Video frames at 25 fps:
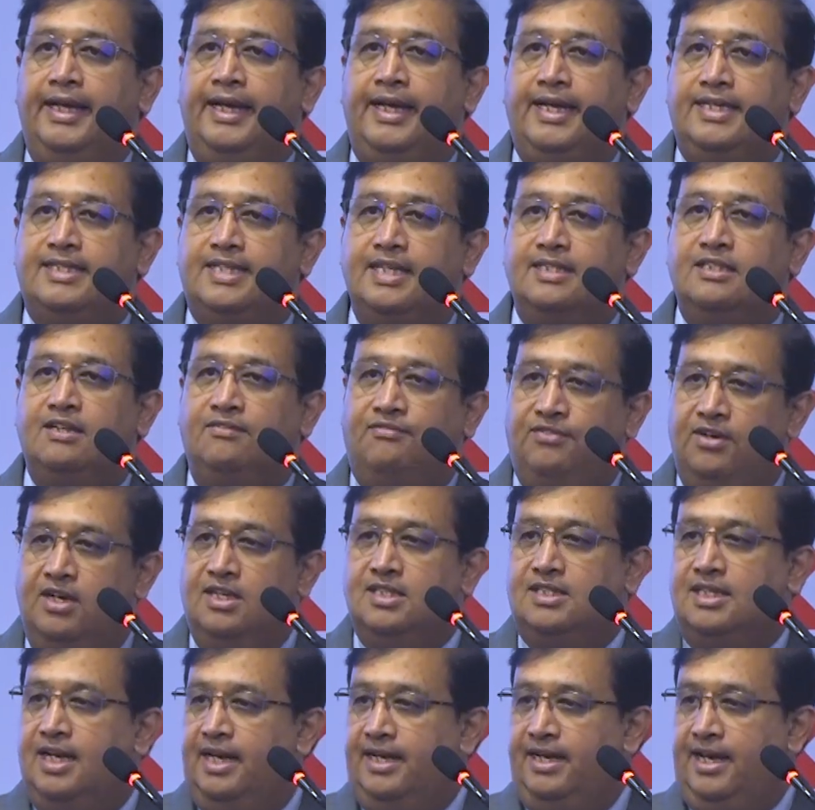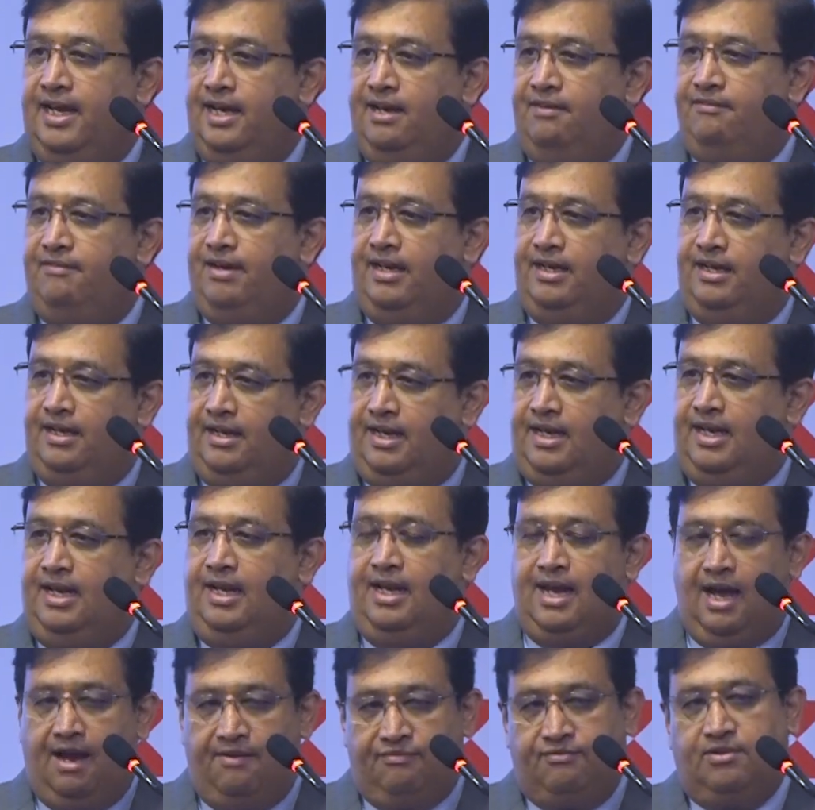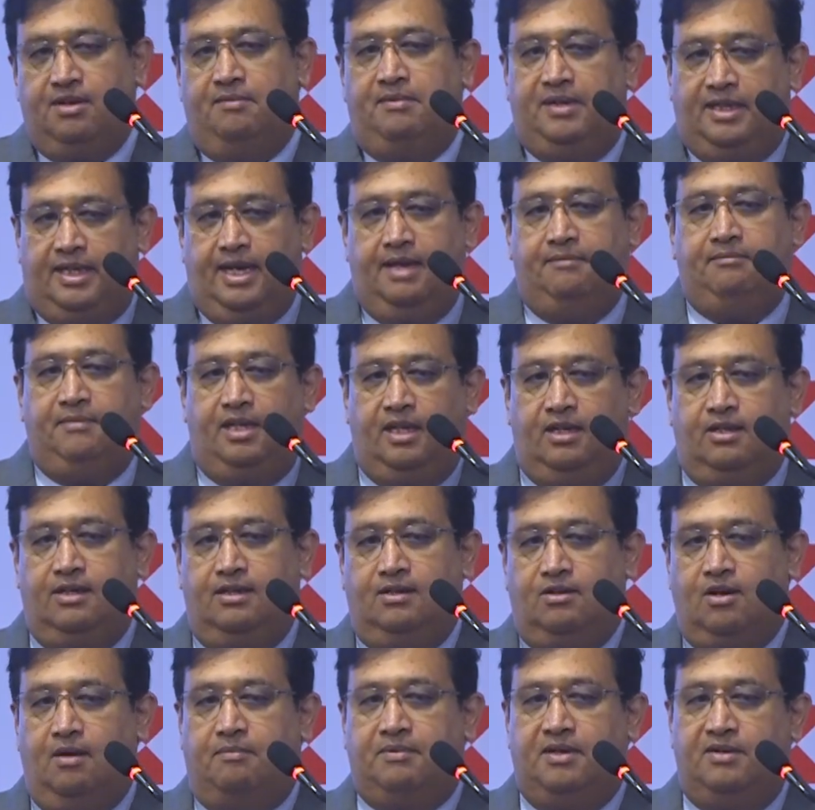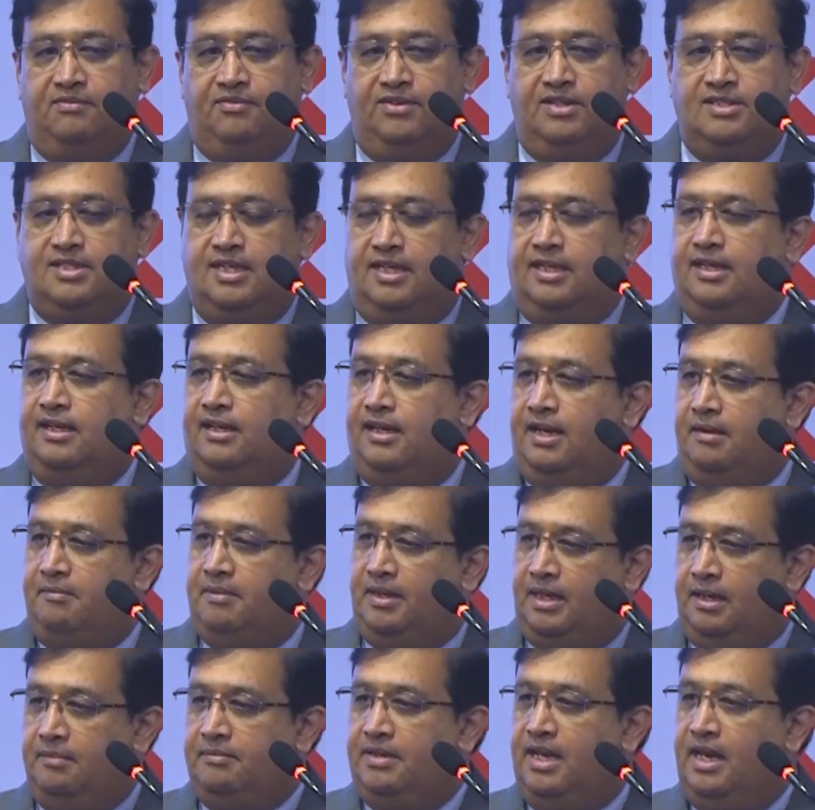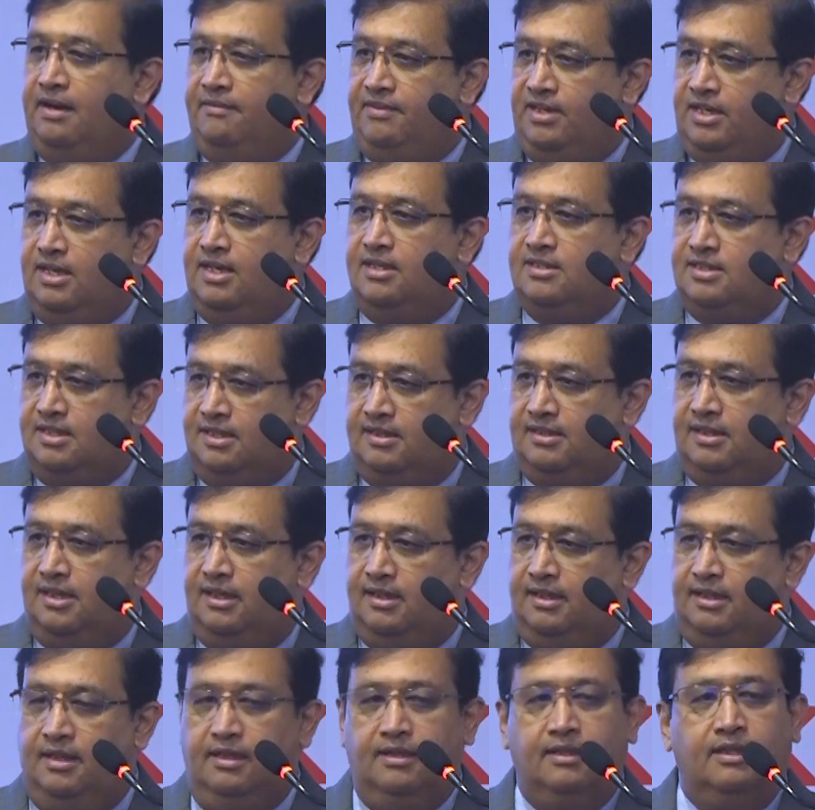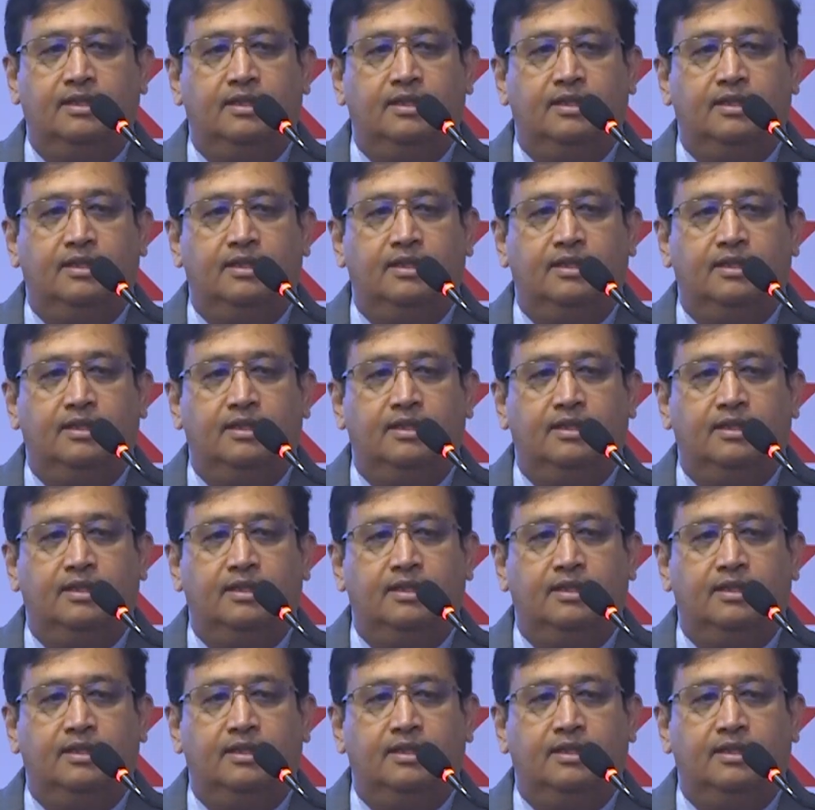He says the first idea when he, after became the corporate affairs secretary, became the heavy industry secretary.